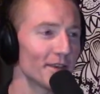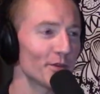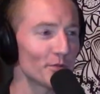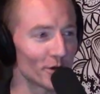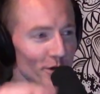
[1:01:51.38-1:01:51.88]

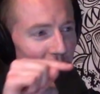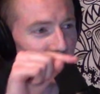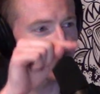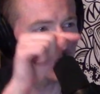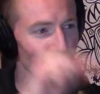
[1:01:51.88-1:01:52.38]
you put
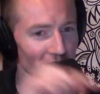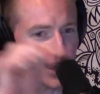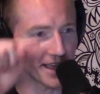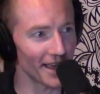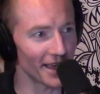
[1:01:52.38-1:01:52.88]
after
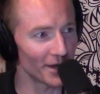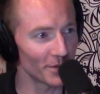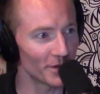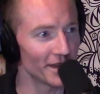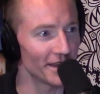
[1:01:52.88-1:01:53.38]
I
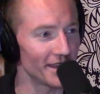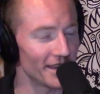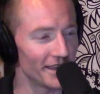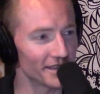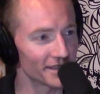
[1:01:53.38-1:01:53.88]
am
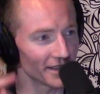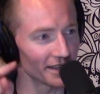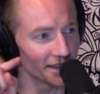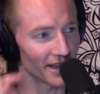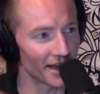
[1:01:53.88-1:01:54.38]
is a
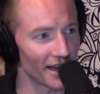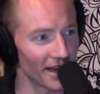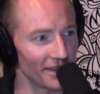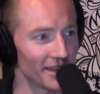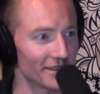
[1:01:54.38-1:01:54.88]

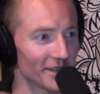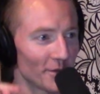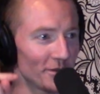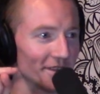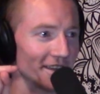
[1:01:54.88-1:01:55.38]
lie. That's
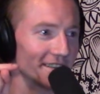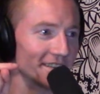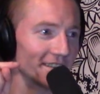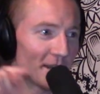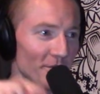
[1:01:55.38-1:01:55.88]
something that's
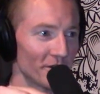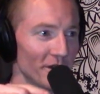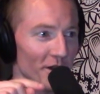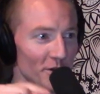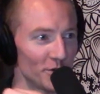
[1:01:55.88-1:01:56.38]

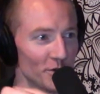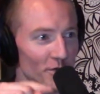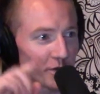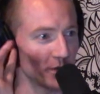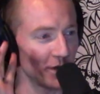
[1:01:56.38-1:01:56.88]
separating you
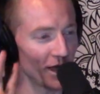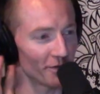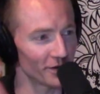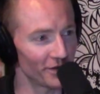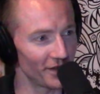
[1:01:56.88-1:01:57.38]
from
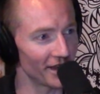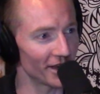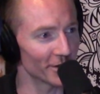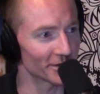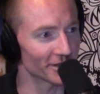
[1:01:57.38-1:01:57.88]
everything
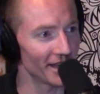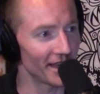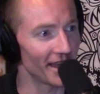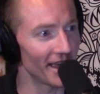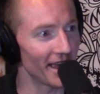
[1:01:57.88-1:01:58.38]
else.
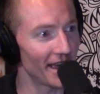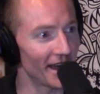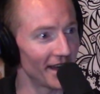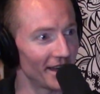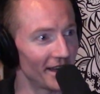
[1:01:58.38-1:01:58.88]
Oh,
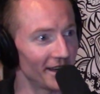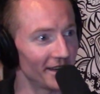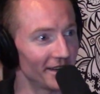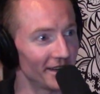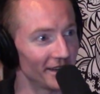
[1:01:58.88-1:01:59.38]
and
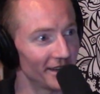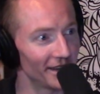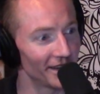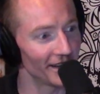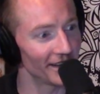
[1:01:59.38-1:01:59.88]
blowing
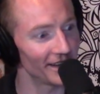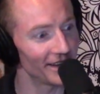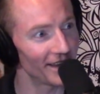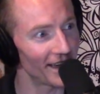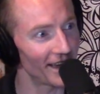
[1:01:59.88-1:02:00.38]
my
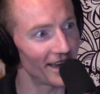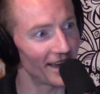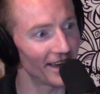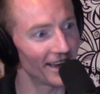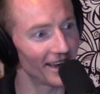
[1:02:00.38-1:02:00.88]

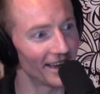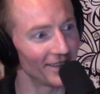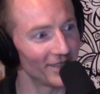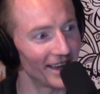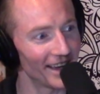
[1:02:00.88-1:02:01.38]
mind, yeah,
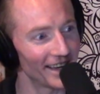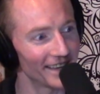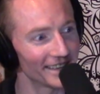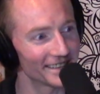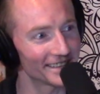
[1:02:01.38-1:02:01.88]

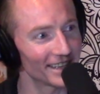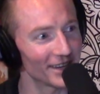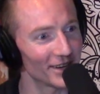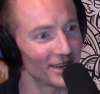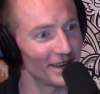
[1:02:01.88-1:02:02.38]
man.
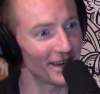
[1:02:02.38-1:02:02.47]
So, yeah,